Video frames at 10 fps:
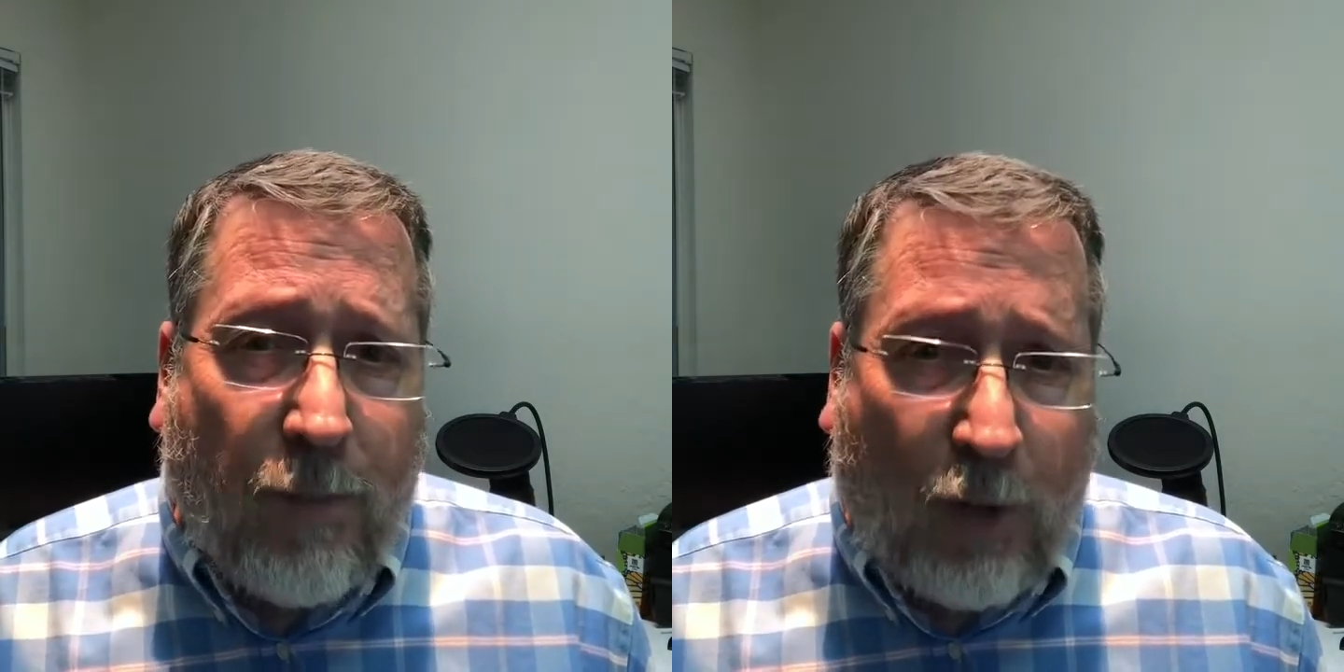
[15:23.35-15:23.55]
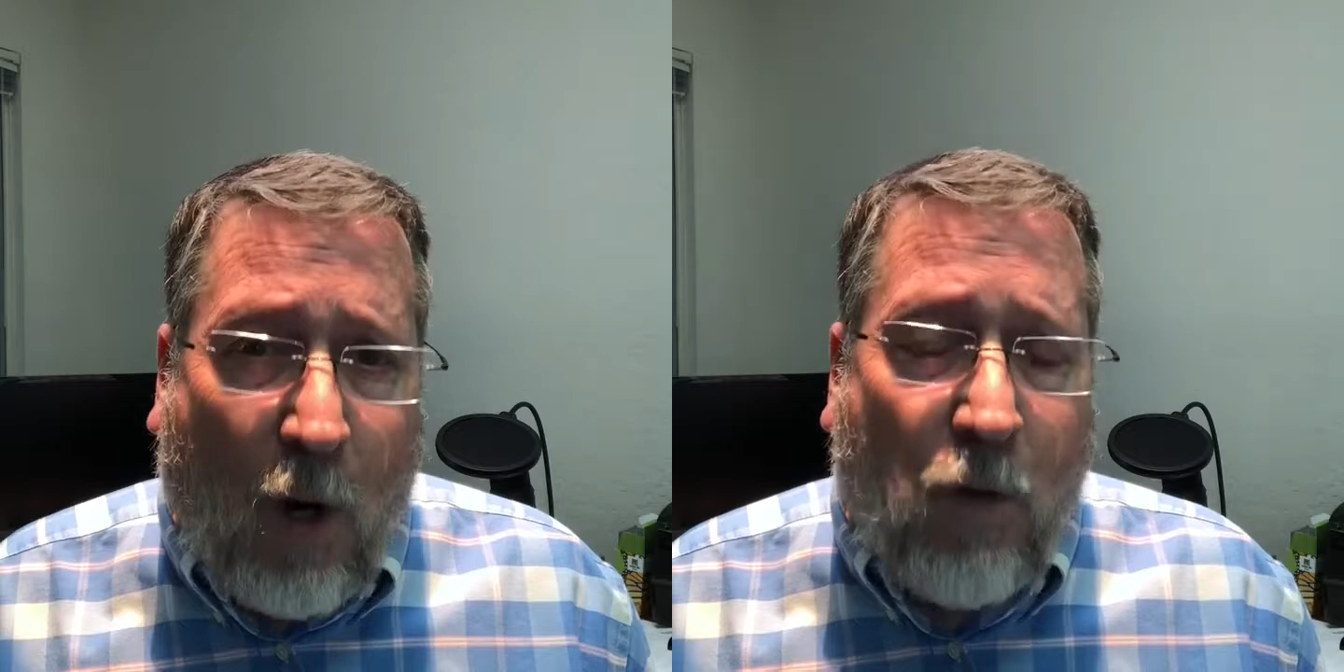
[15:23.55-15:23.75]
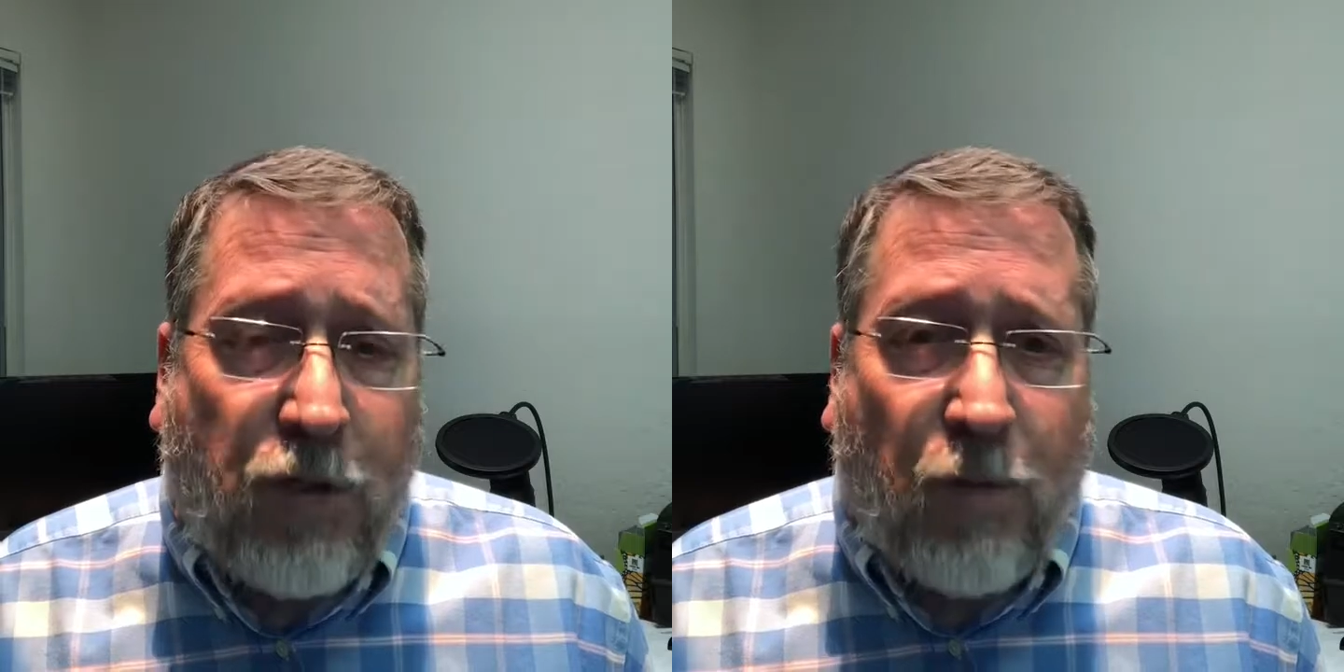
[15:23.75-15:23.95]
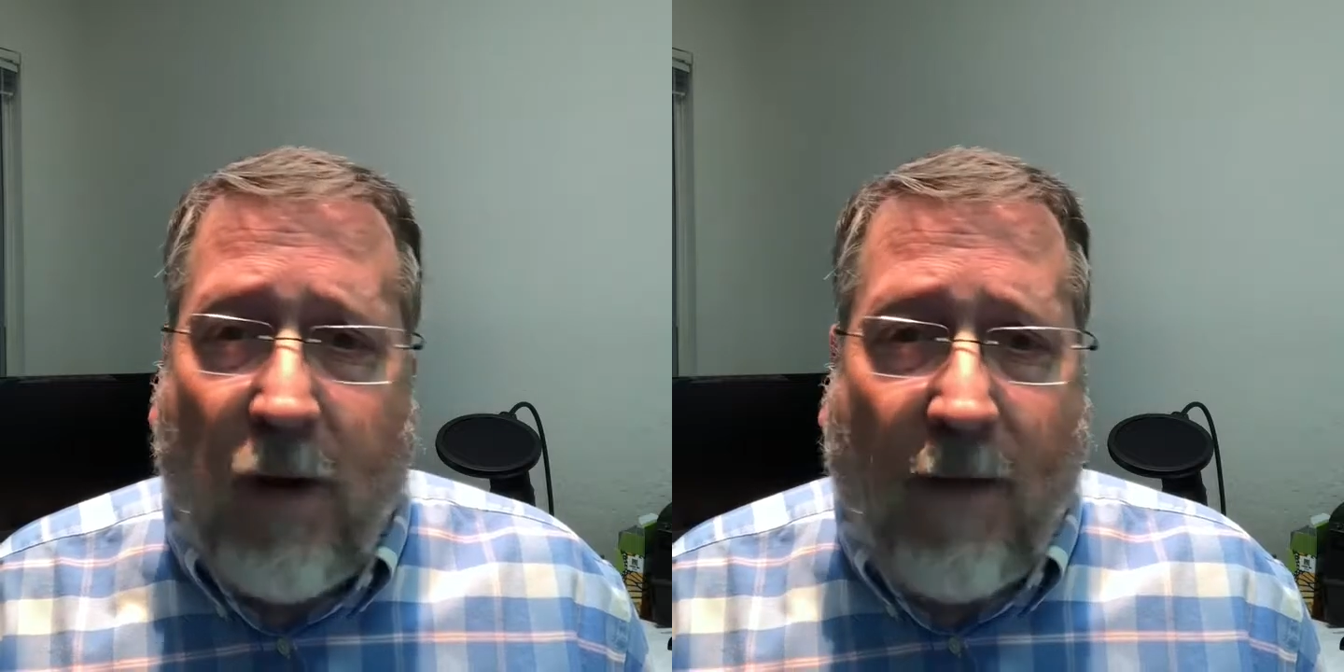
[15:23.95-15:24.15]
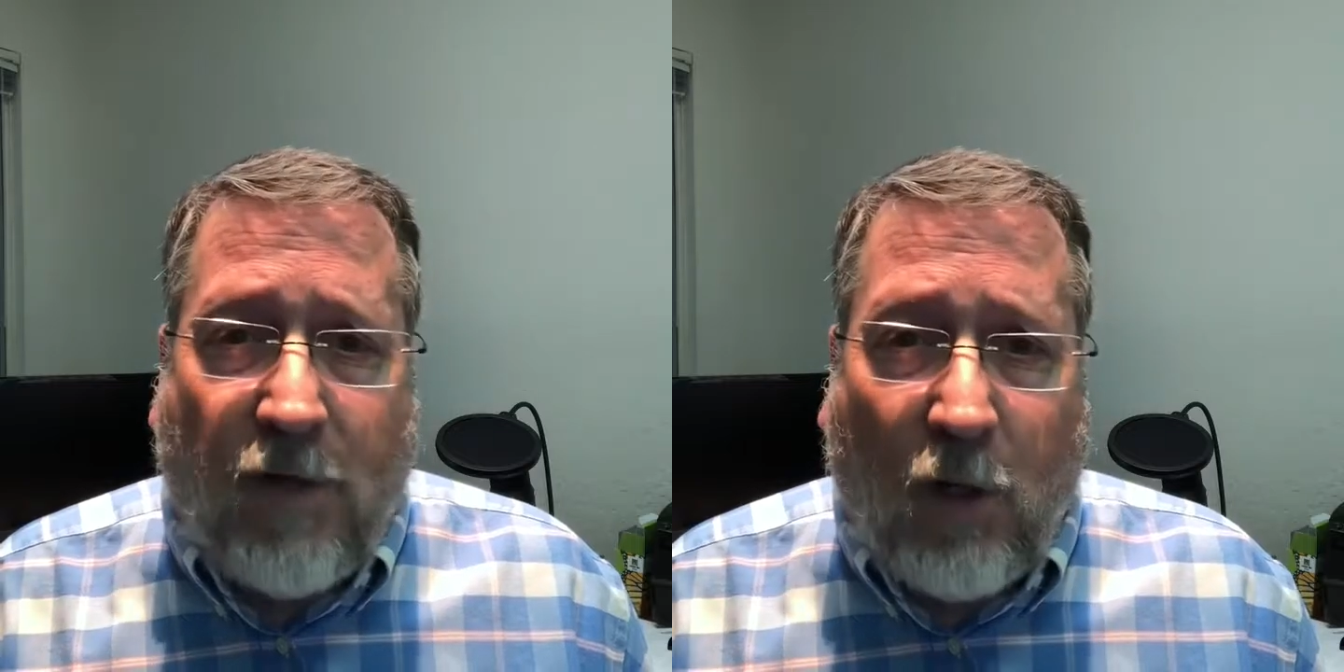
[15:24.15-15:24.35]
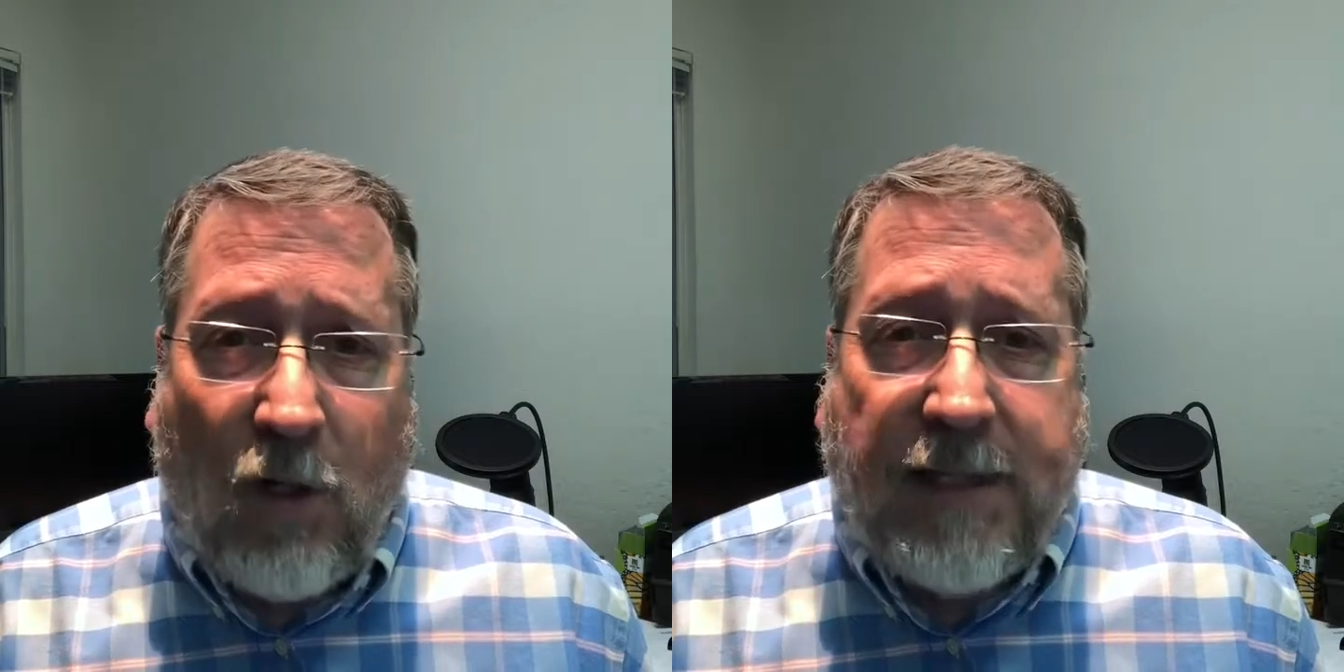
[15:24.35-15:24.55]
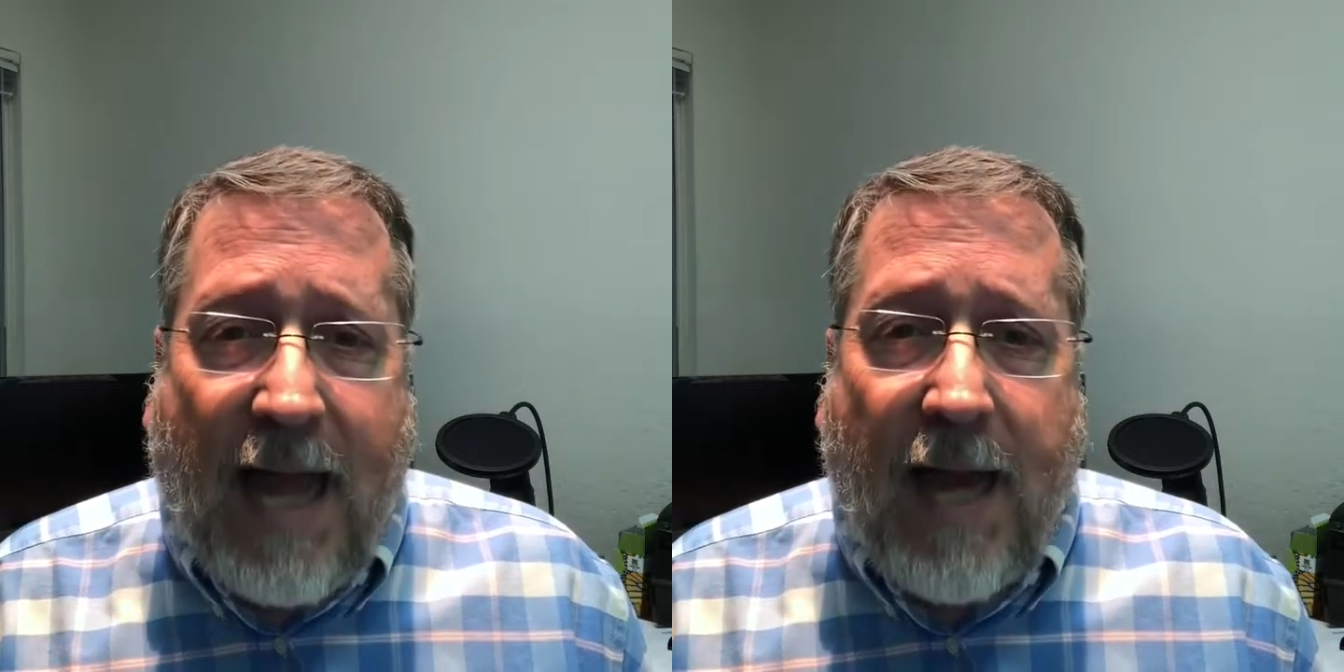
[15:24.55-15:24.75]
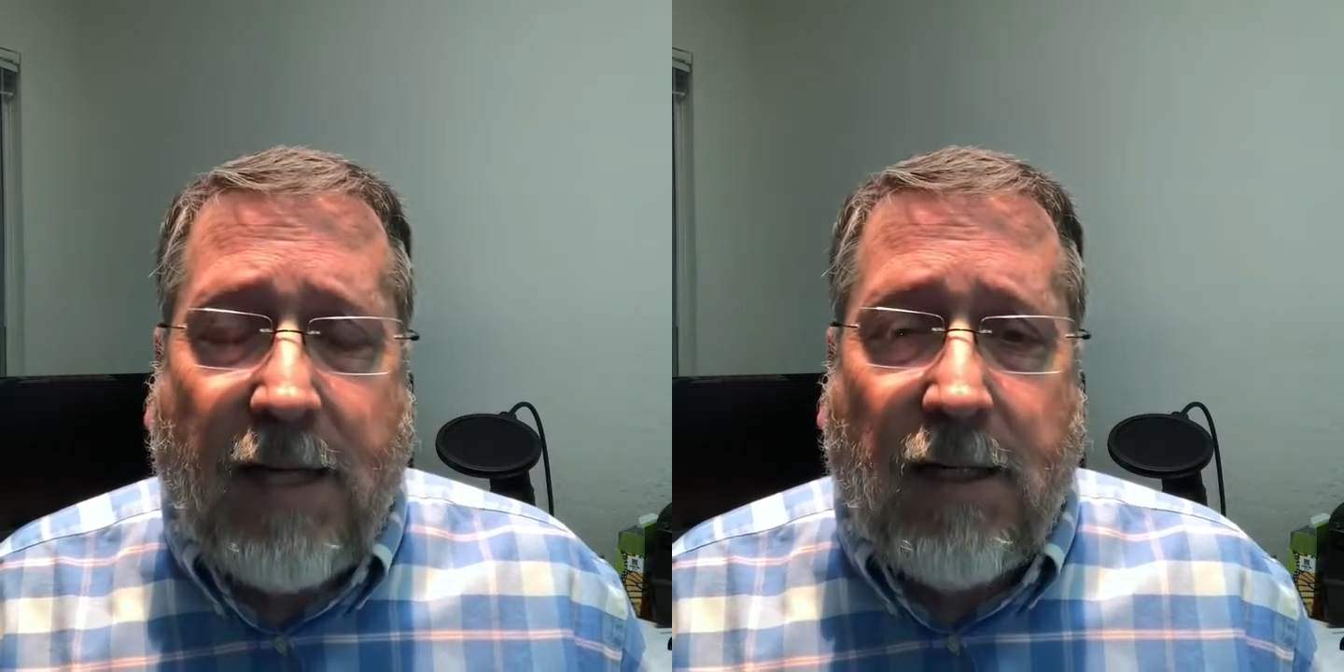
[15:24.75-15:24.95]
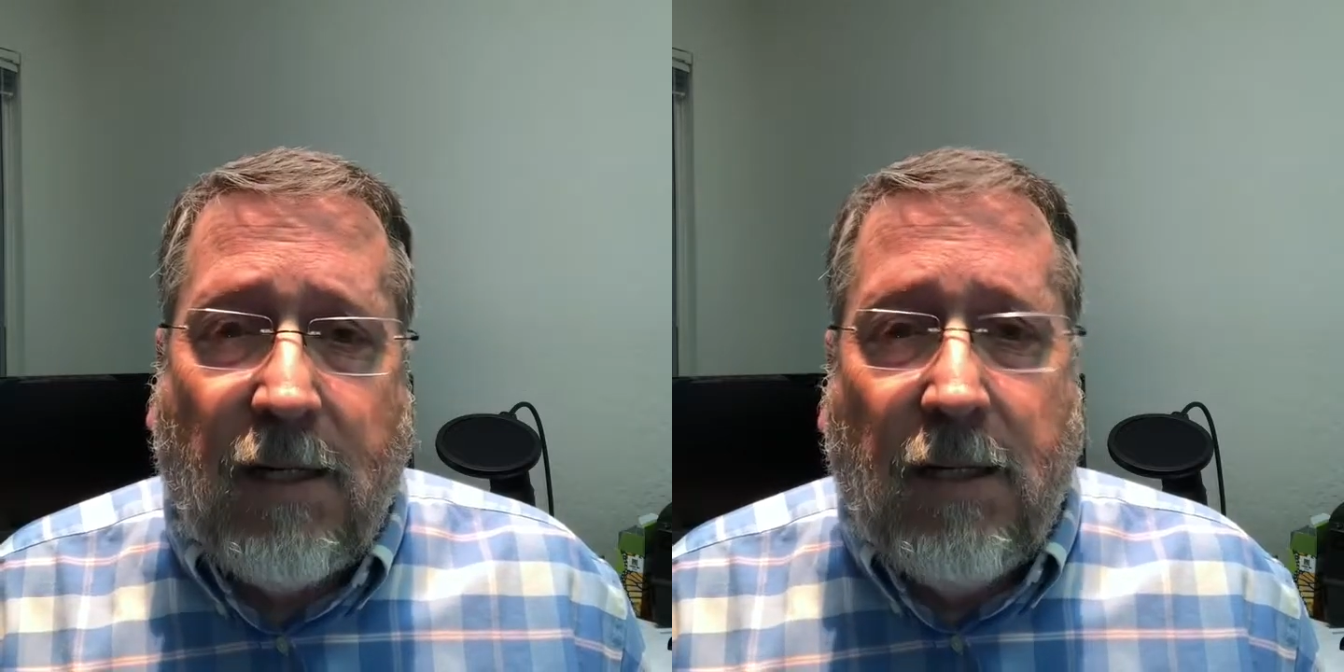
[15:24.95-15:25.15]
approach, we haven't looked at it.